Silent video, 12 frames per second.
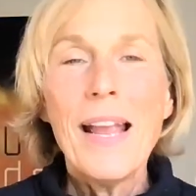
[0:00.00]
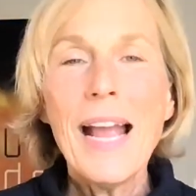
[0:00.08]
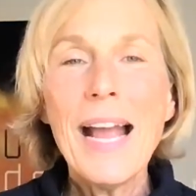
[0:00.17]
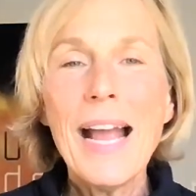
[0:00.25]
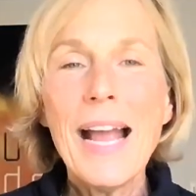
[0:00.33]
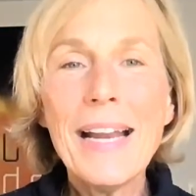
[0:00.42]

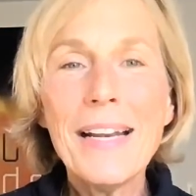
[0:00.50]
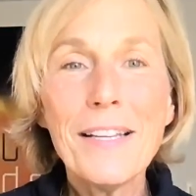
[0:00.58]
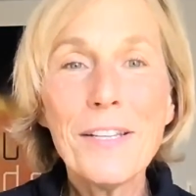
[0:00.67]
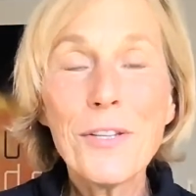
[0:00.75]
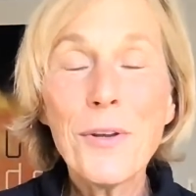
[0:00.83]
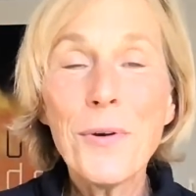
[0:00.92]
And
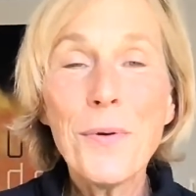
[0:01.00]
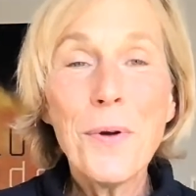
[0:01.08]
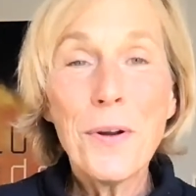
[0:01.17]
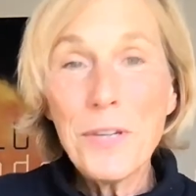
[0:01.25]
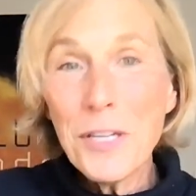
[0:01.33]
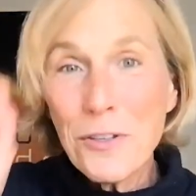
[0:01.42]
so,
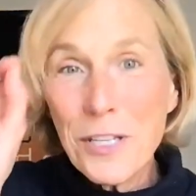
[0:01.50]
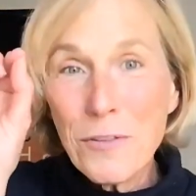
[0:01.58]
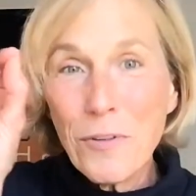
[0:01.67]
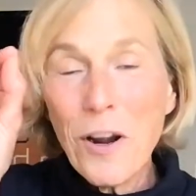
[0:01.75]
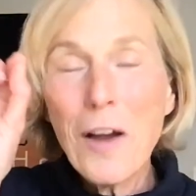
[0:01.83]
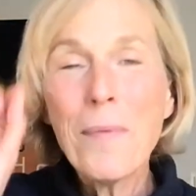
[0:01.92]
or you just
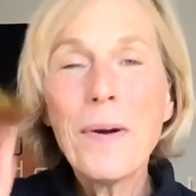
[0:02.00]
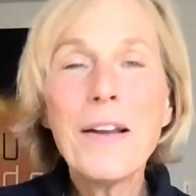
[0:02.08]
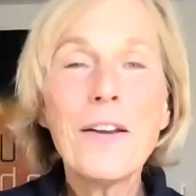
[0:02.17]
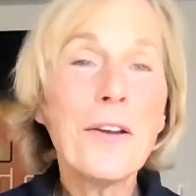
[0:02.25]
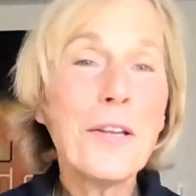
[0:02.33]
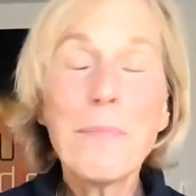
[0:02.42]
draw one,
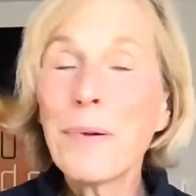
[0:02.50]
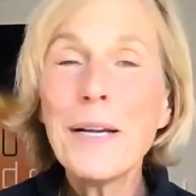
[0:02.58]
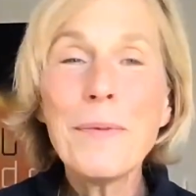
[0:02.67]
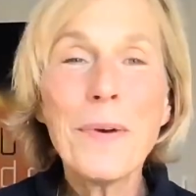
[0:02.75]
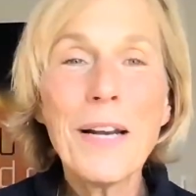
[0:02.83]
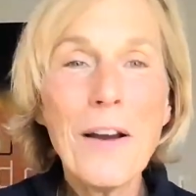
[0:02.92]
or you
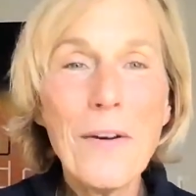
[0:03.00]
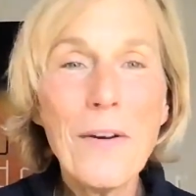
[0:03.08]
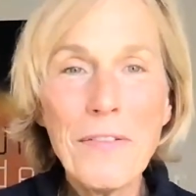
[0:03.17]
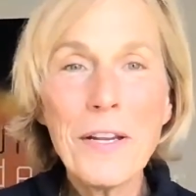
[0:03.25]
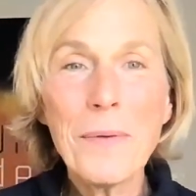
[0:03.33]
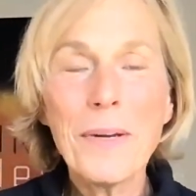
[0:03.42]
print one,
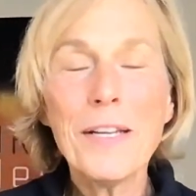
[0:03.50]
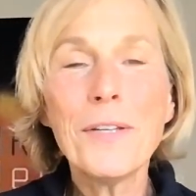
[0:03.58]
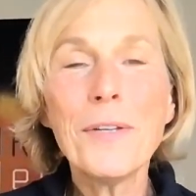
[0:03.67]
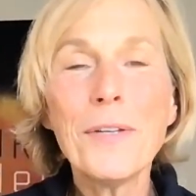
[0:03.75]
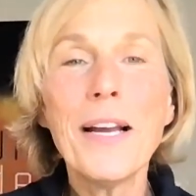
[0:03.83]
however you want to do